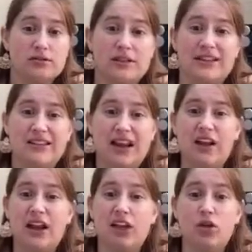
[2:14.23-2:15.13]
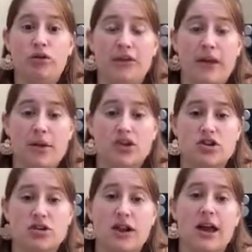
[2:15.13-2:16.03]
It's stuck like glue to that
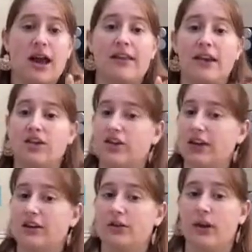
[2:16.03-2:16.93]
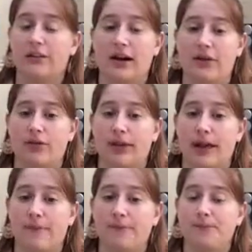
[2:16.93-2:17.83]
measure, and then it just gets erased after
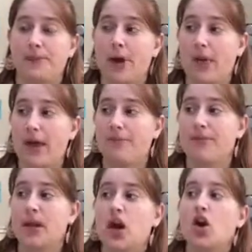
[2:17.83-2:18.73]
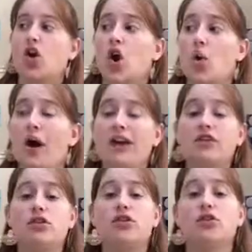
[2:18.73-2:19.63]
that. Okay, go on
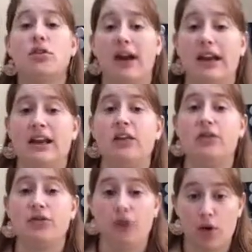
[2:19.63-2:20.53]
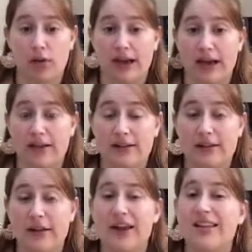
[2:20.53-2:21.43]
to Ukrainian folk
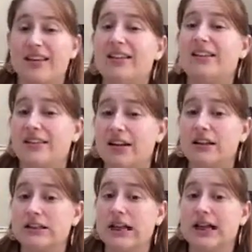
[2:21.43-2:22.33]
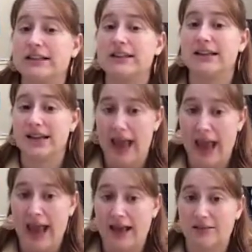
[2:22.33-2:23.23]
dance. This is still
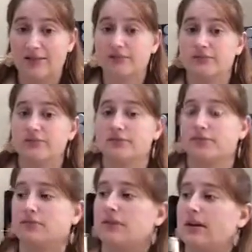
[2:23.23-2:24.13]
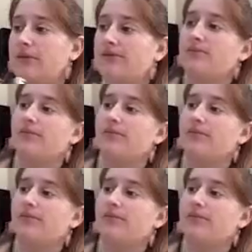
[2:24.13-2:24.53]
19A. Okay.